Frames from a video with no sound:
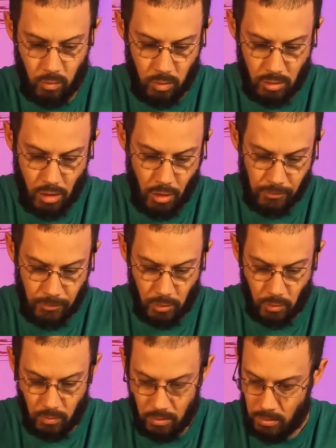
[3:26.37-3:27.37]
we'll go
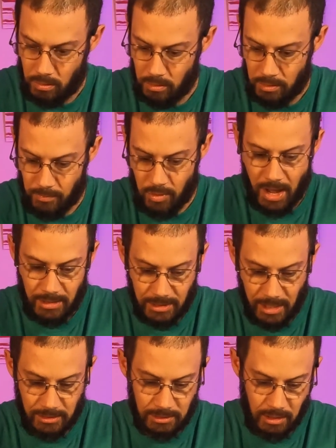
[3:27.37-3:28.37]
through the
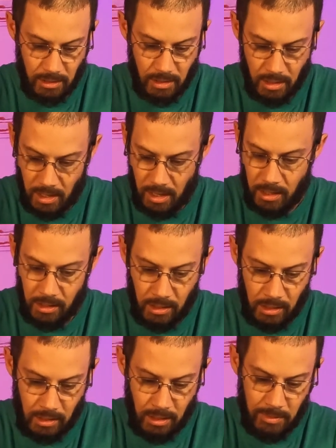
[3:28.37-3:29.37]
process.
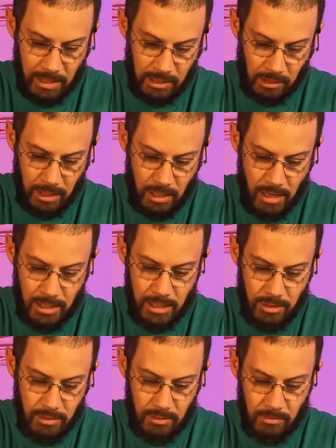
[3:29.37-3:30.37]
Let me get the lid on
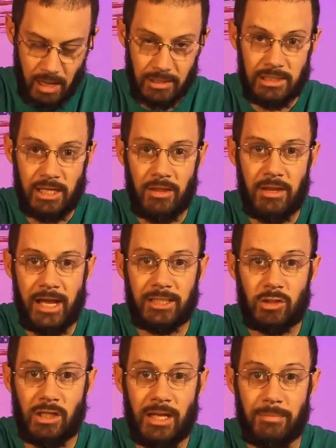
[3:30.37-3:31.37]
here and I'll see you on the
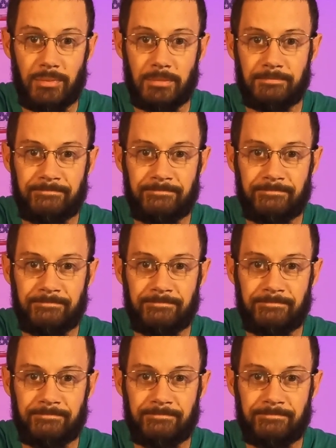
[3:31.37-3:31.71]
next clip.